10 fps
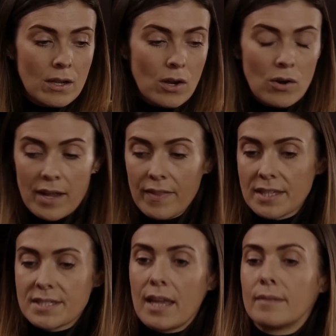All right,
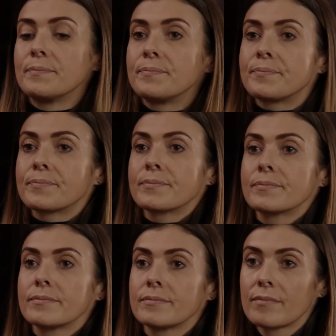that's it.
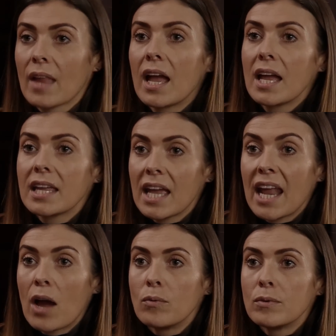Get
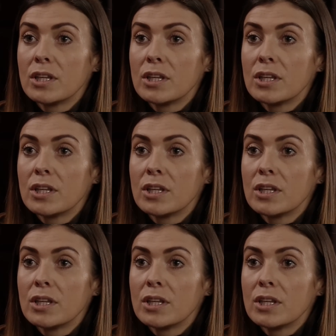out.